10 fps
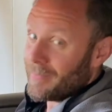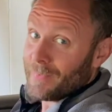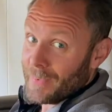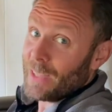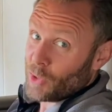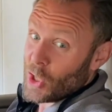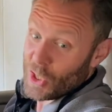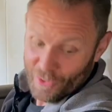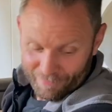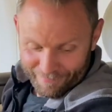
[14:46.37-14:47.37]
That's
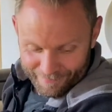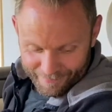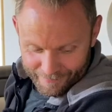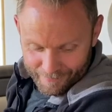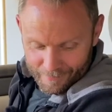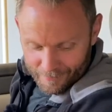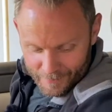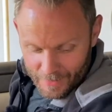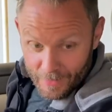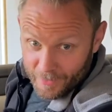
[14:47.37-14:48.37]
good.
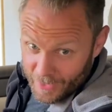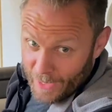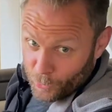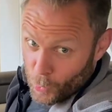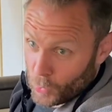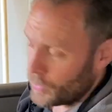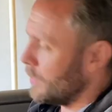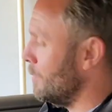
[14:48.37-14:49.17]
That's good.